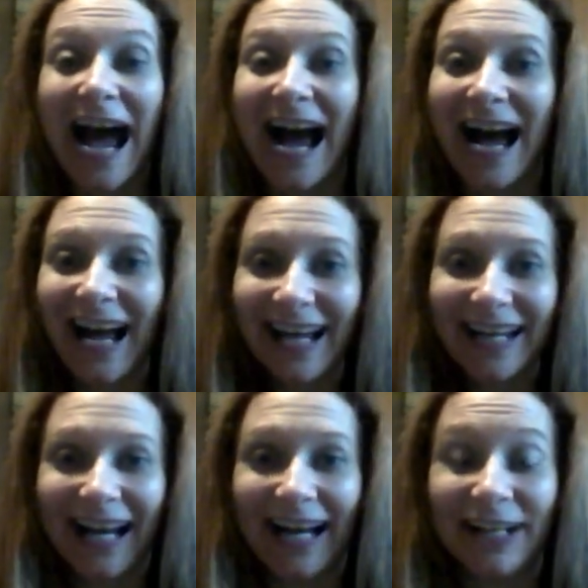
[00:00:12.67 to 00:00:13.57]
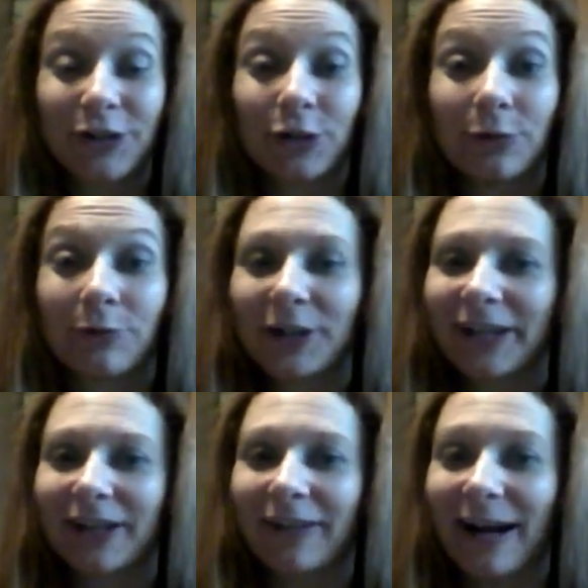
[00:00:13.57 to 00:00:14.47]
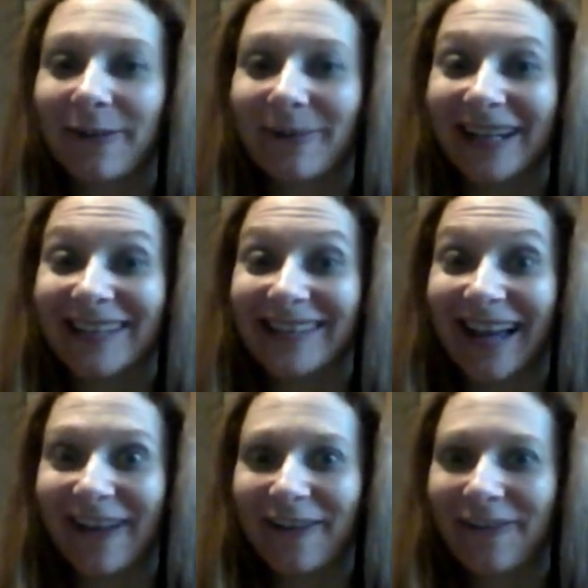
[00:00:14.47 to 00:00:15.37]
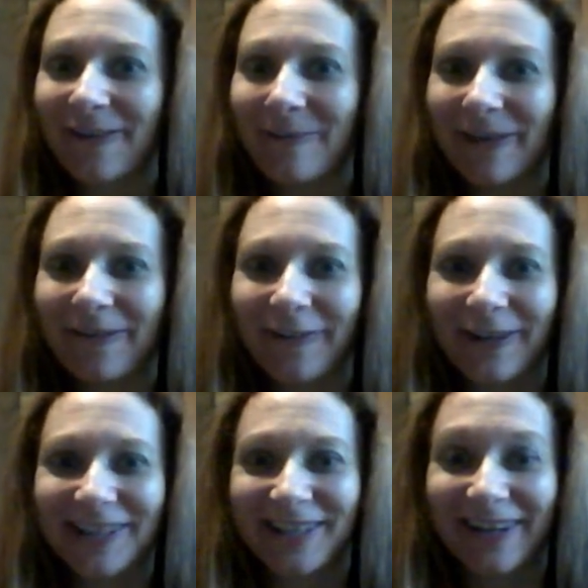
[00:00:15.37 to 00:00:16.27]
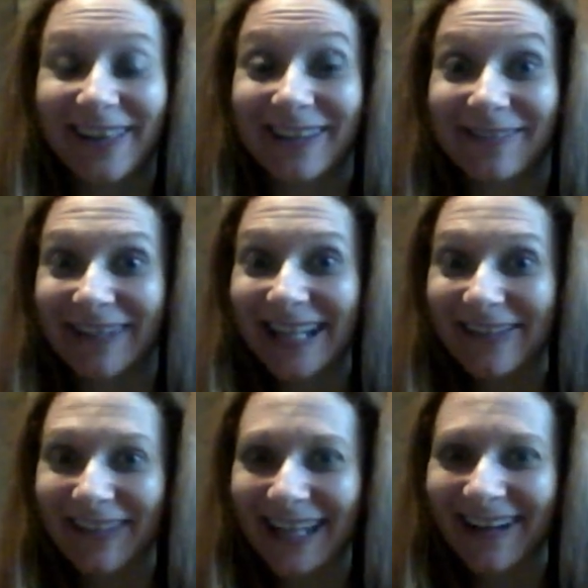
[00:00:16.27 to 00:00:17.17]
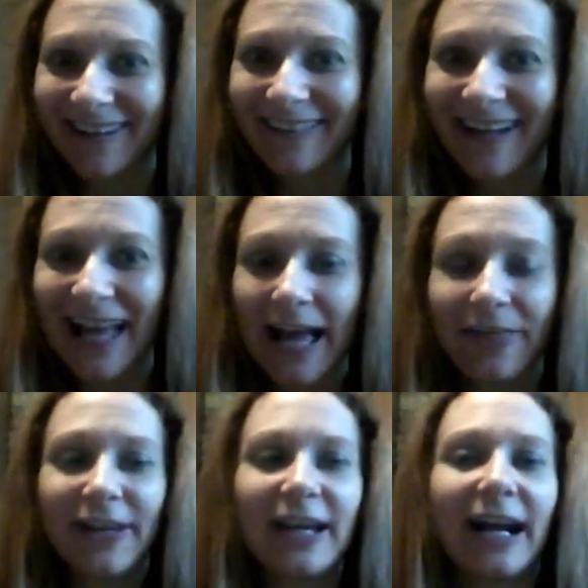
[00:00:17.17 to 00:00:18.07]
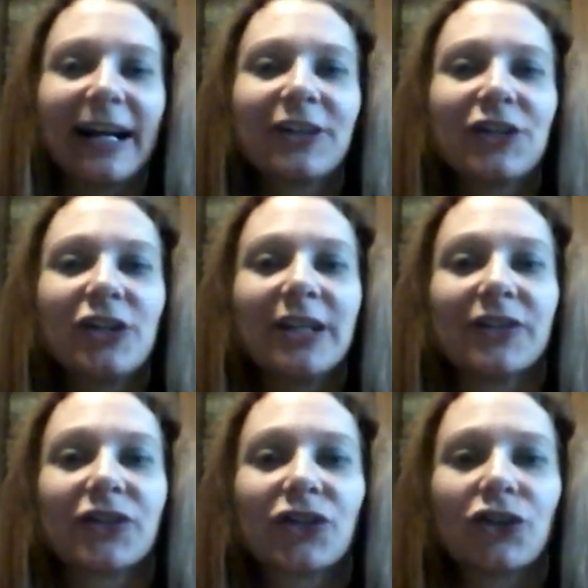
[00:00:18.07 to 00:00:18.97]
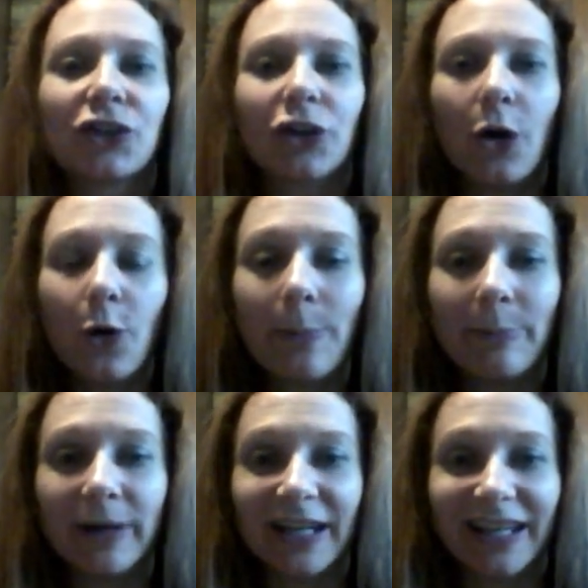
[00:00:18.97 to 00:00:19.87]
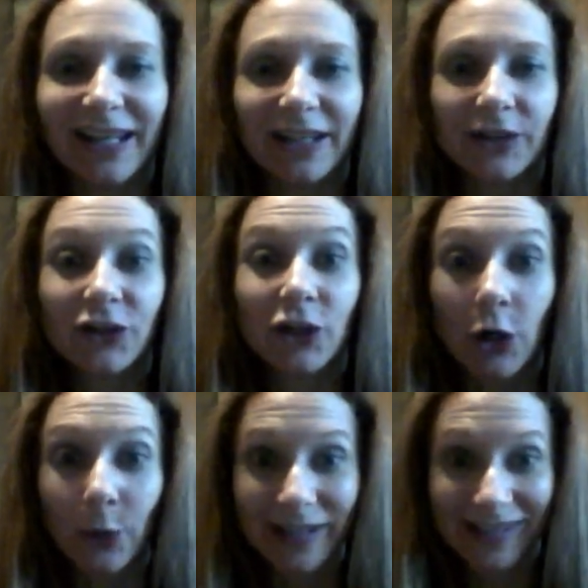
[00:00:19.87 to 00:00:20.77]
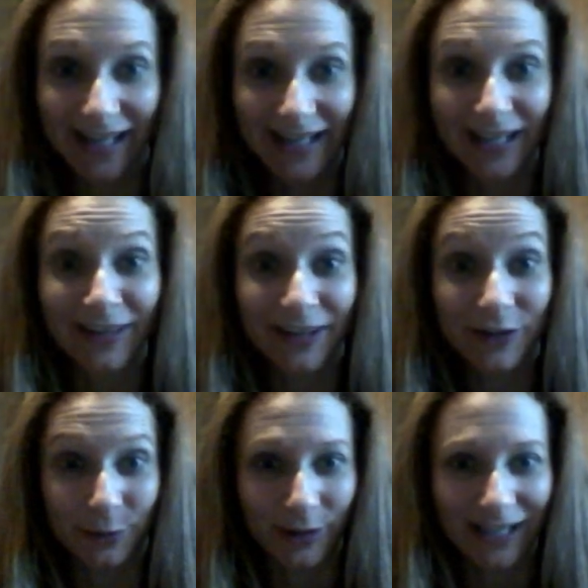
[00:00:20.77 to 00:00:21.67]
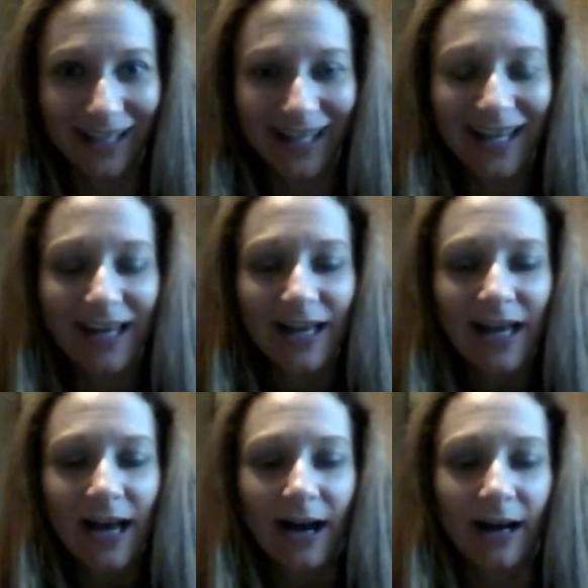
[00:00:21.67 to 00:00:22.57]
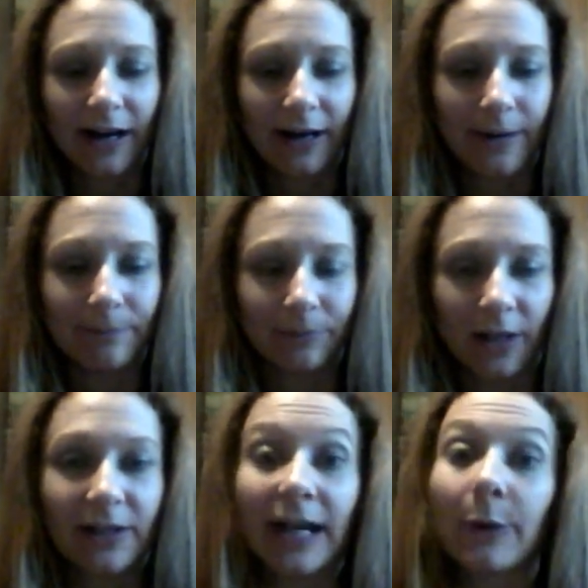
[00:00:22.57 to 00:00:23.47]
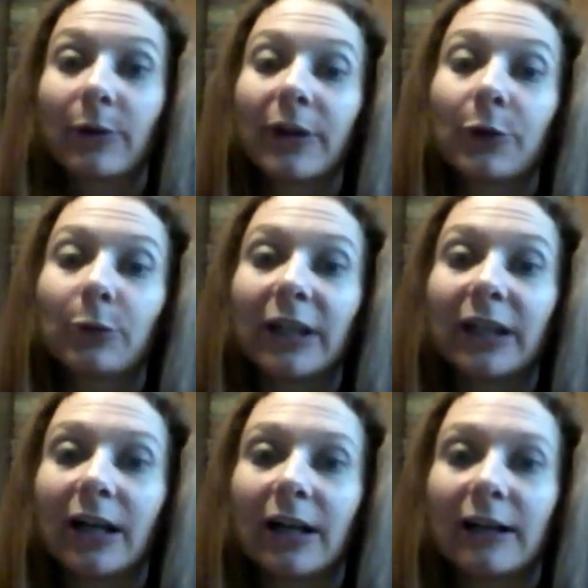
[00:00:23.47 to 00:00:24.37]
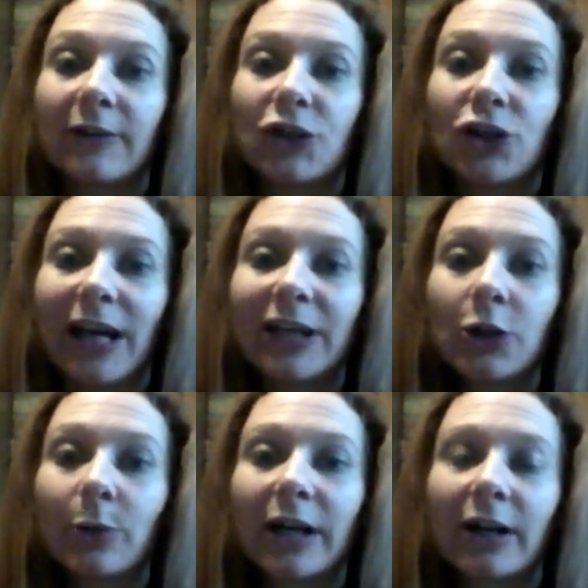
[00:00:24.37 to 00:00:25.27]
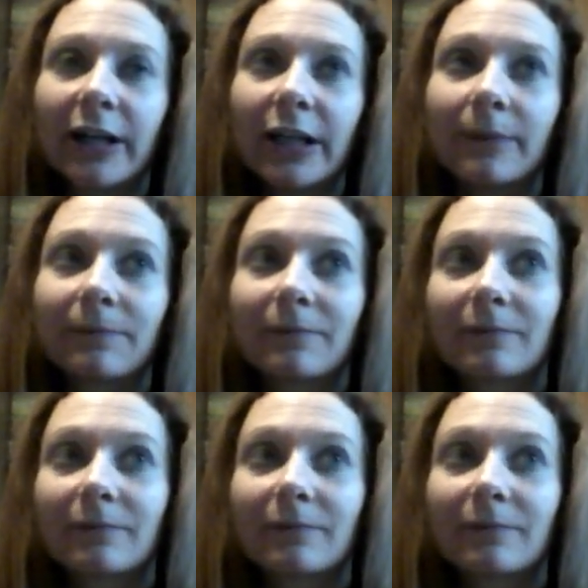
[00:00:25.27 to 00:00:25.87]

I had to really ground myself before starting this reading video. The energy is so big and so exciting this week. Um, now we're in the week of January.